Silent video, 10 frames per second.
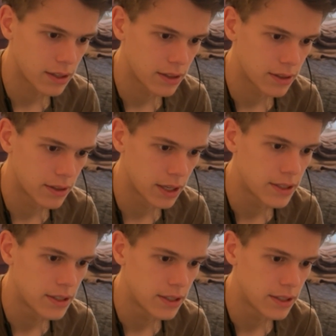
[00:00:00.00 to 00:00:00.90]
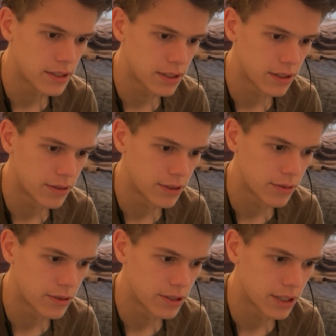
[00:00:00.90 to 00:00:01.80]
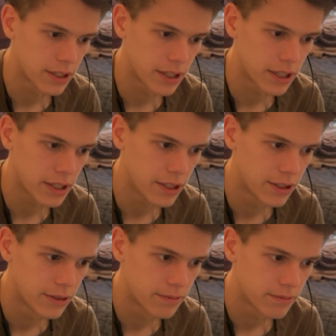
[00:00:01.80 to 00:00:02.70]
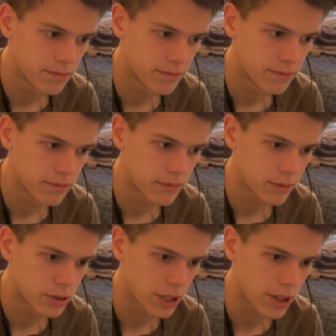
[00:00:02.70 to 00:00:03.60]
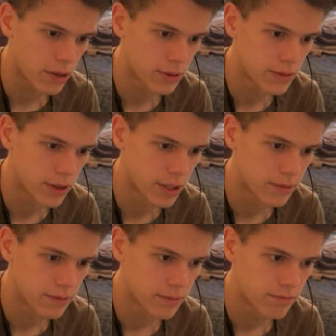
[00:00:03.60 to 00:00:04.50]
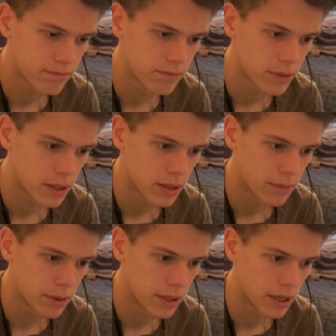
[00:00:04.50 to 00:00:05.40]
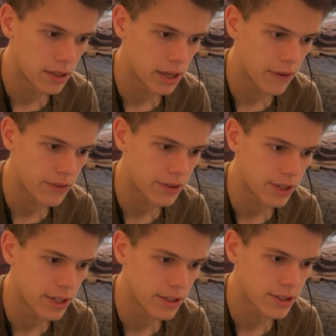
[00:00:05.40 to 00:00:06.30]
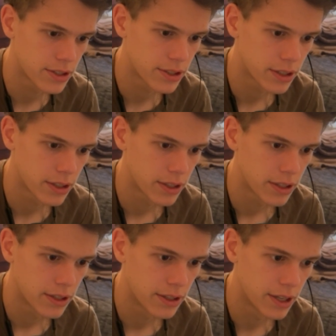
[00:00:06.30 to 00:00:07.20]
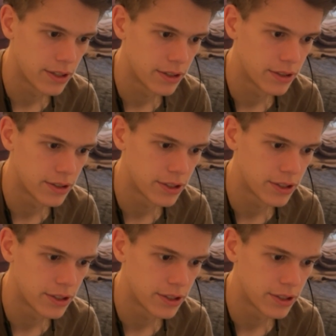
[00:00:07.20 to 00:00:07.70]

knight d, there was like knight here, which I thought was fine. But yeah, after this, then there's,